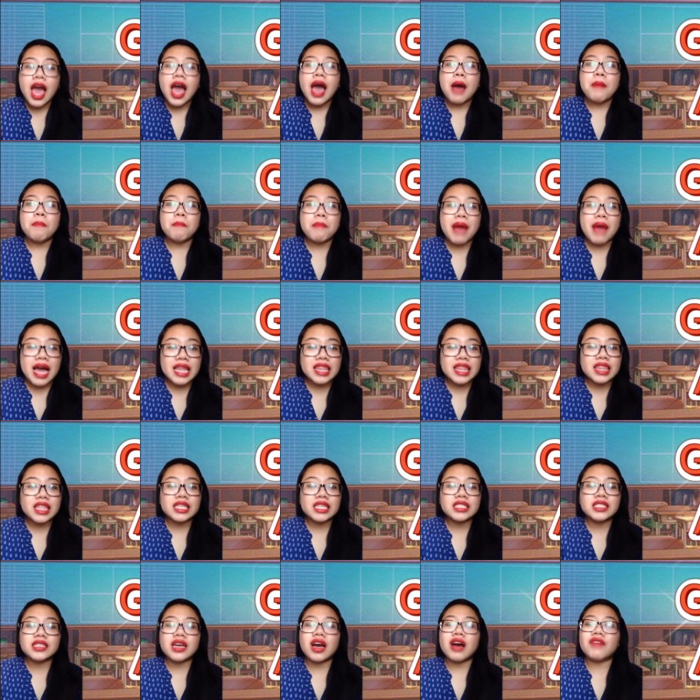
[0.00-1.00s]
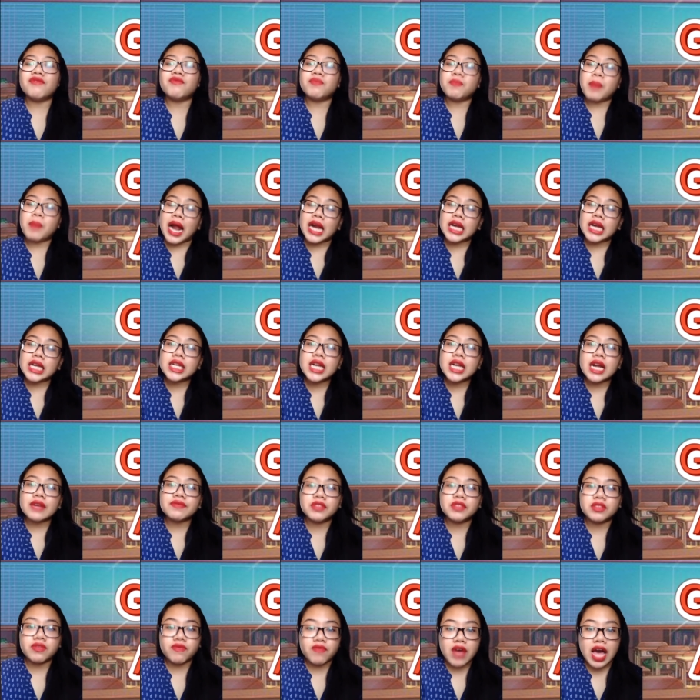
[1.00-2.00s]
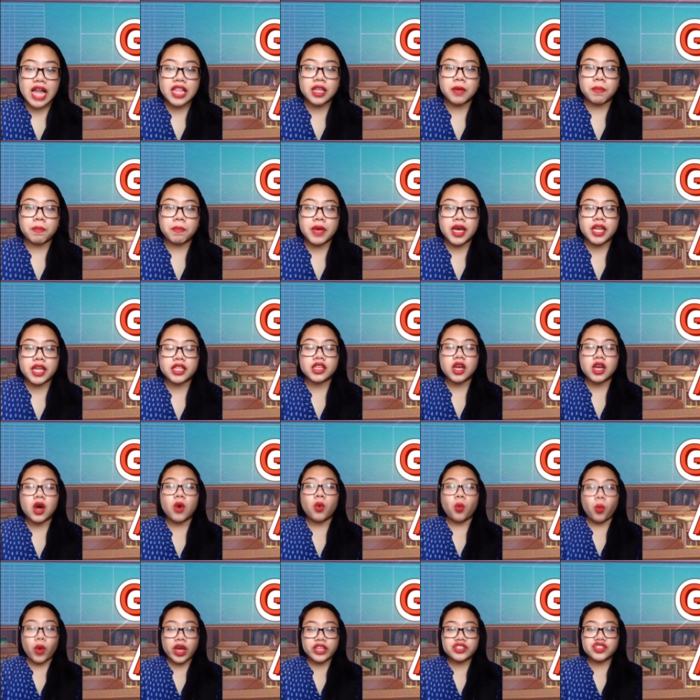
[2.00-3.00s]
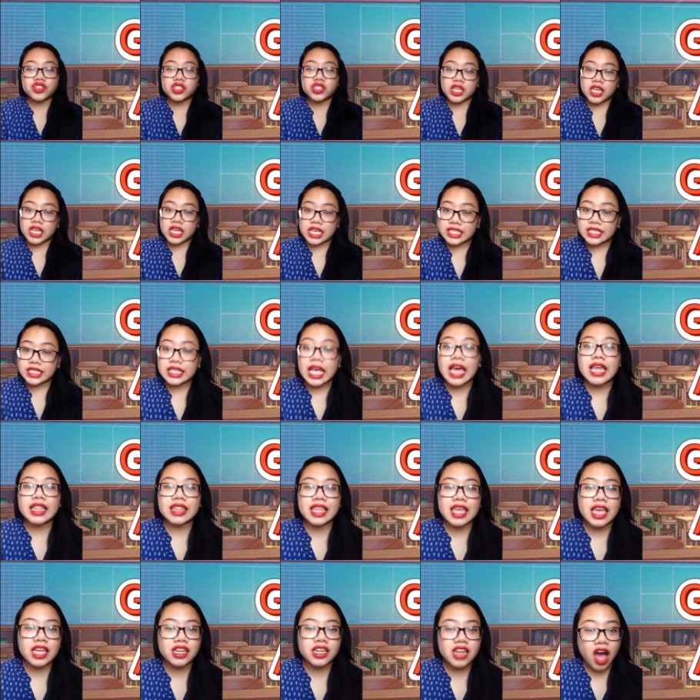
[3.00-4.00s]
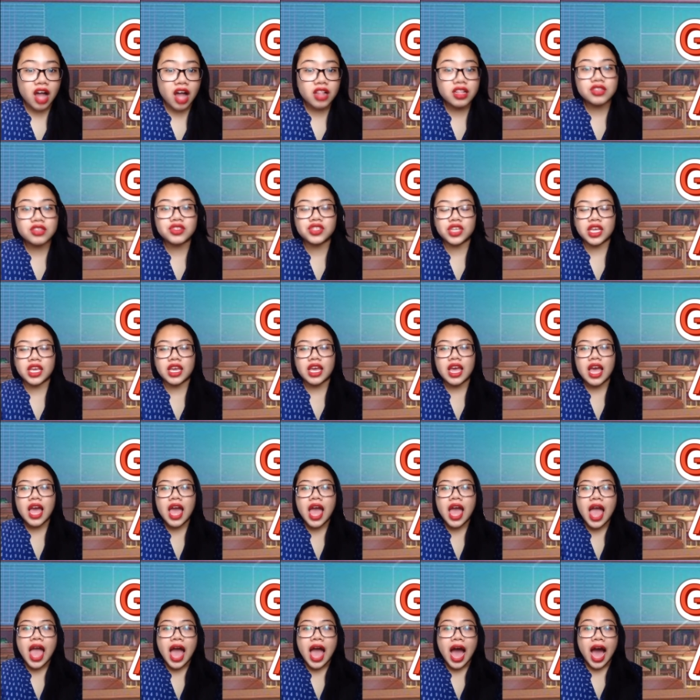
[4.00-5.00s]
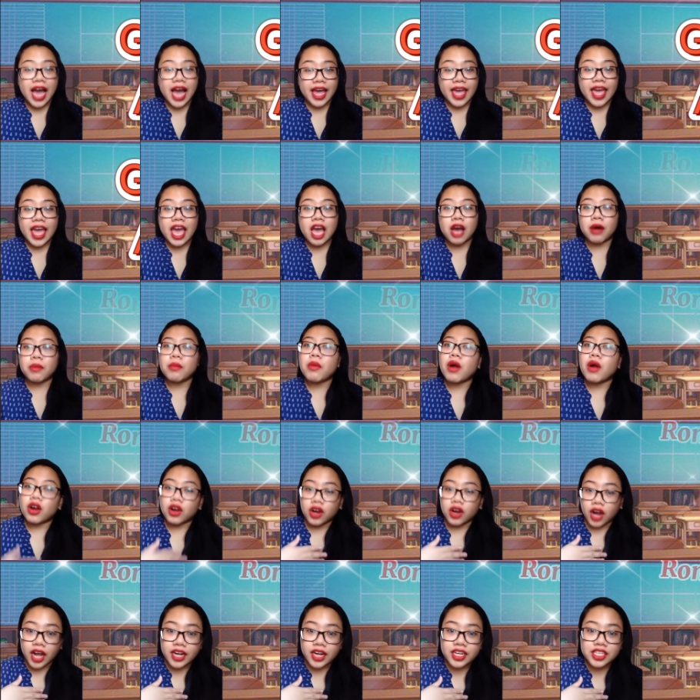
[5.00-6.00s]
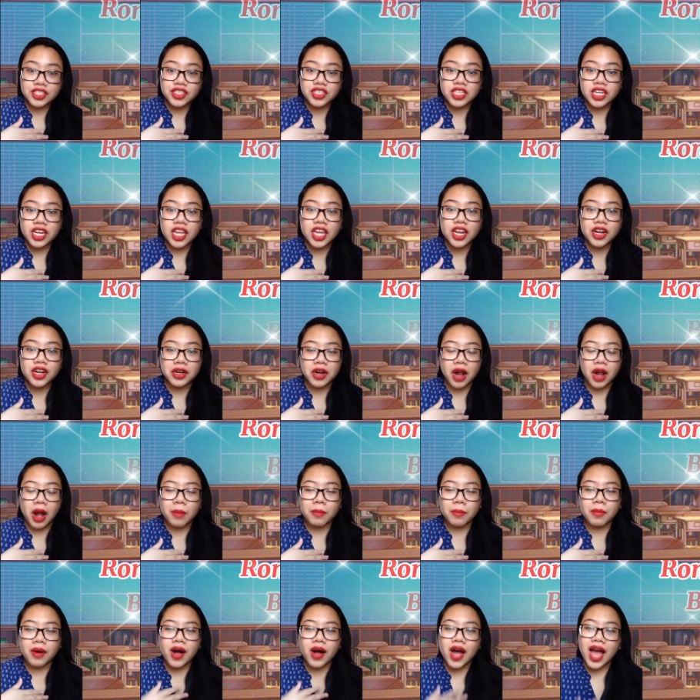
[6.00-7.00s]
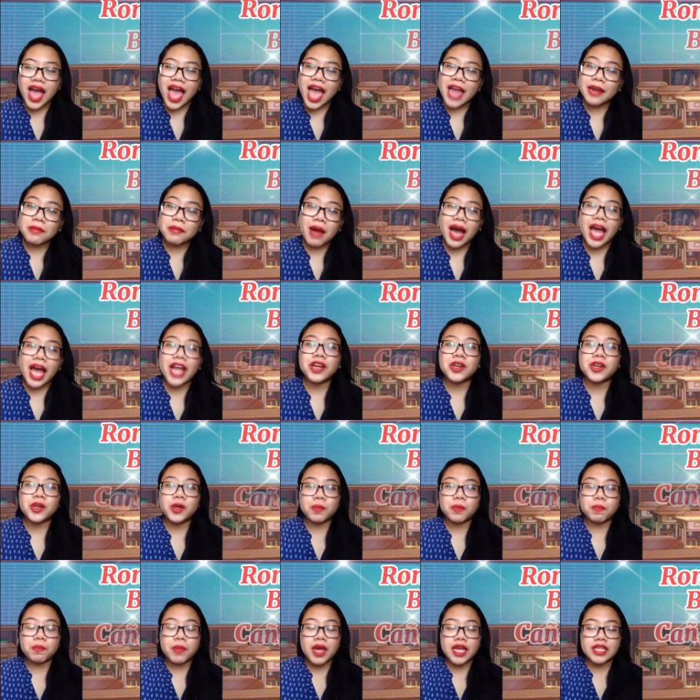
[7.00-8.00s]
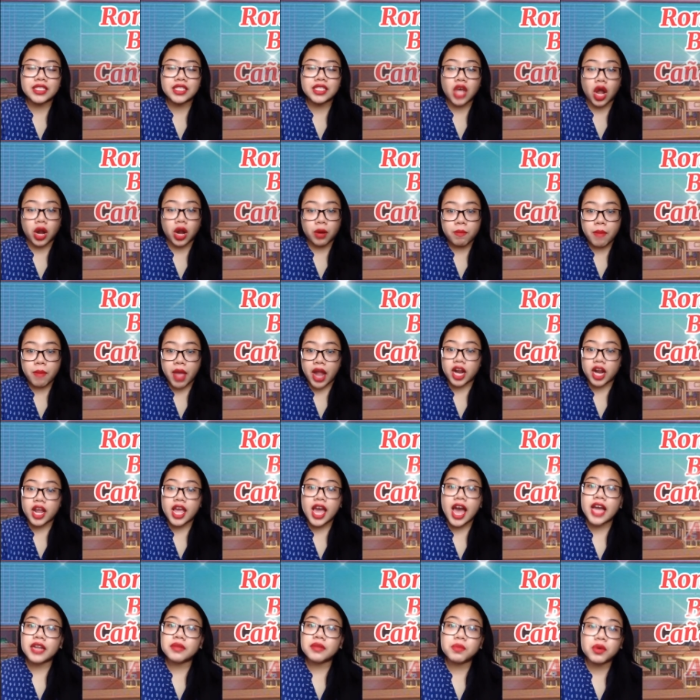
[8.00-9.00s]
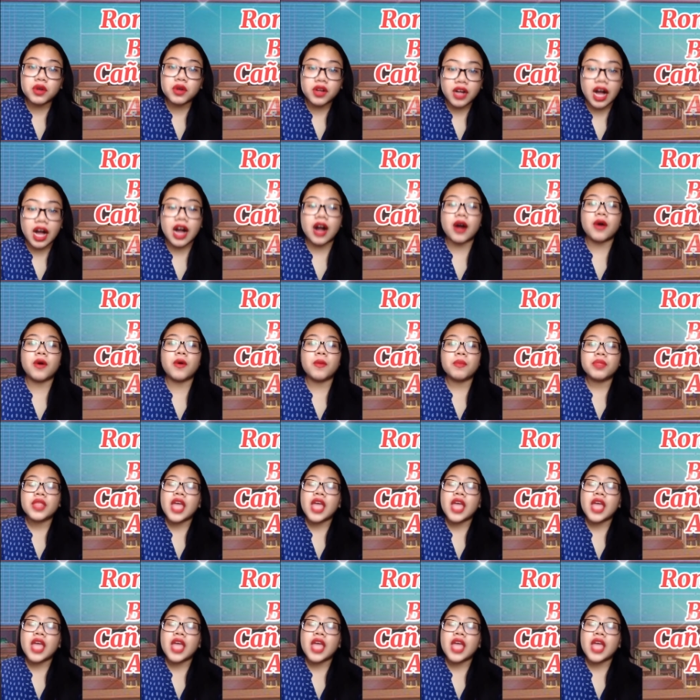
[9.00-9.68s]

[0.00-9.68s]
Method of Paragraph Development, which is the analogy. I am Rona Shanine Romo, and my group mates are Mary Ann Bucao,